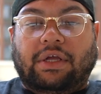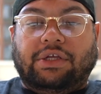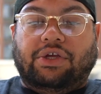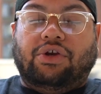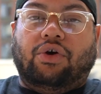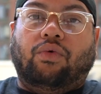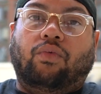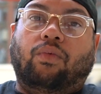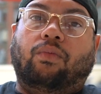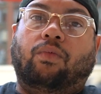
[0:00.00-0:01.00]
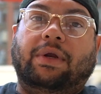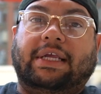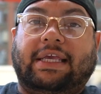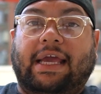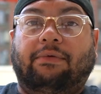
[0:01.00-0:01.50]
you know
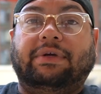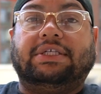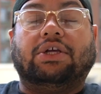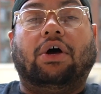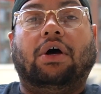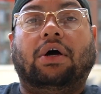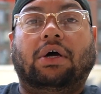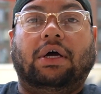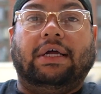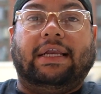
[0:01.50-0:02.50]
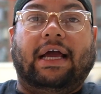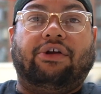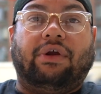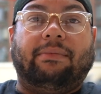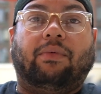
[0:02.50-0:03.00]
we saw a
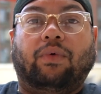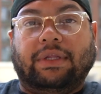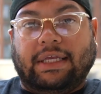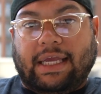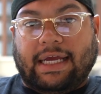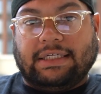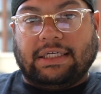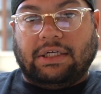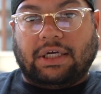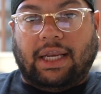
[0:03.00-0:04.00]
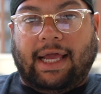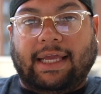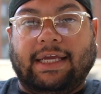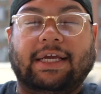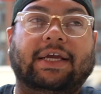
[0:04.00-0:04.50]
diagram of what the cancer looked
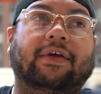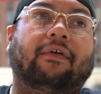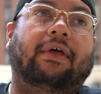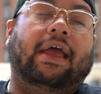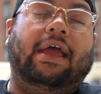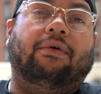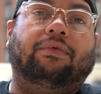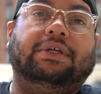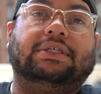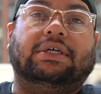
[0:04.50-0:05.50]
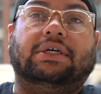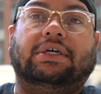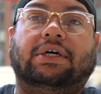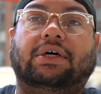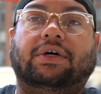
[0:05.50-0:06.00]
like, and we
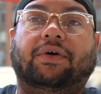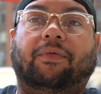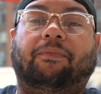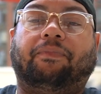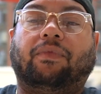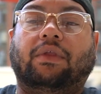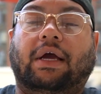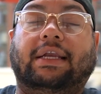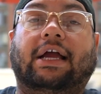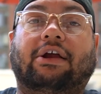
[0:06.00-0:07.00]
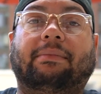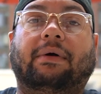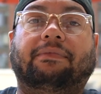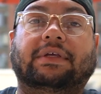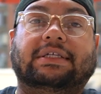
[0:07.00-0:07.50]
saw a diagram
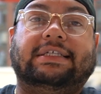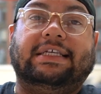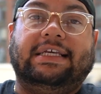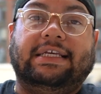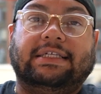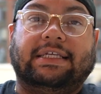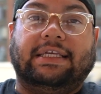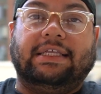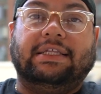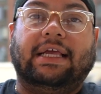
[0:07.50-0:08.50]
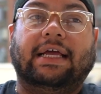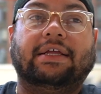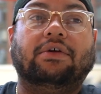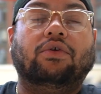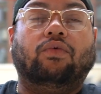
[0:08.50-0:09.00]
of the seeds that
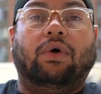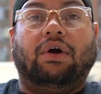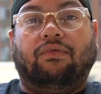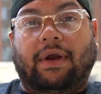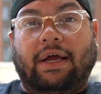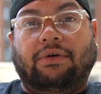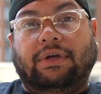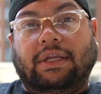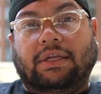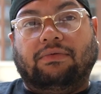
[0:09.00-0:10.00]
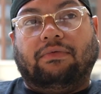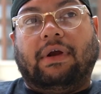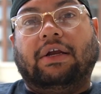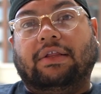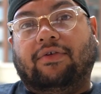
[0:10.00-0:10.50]
were around
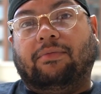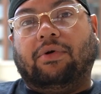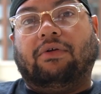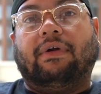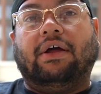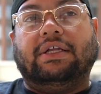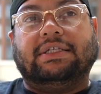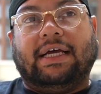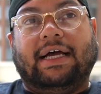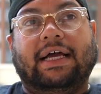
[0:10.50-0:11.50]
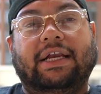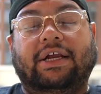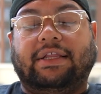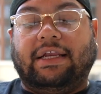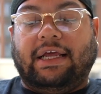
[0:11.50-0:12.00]
the tumor and around his eye and
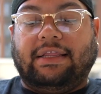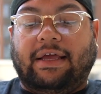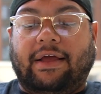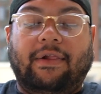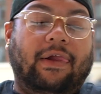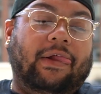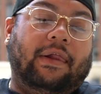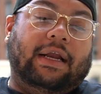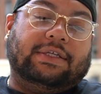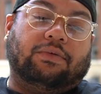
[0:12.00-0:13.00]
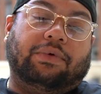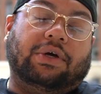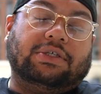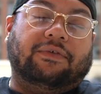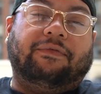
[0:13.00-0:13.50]
everything like that. That's when we
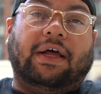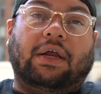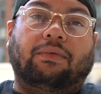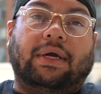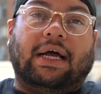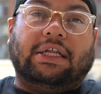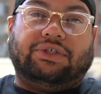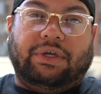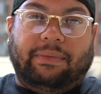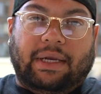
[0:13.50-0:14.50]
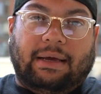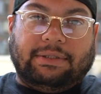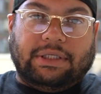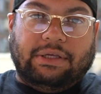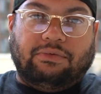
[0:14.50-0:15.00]
also found out what kind of treatment
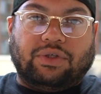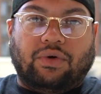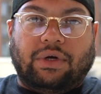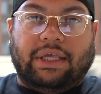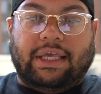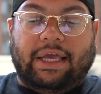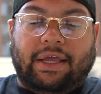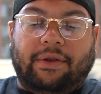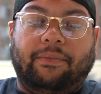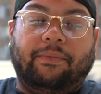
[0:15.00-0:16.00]
option he was going to get.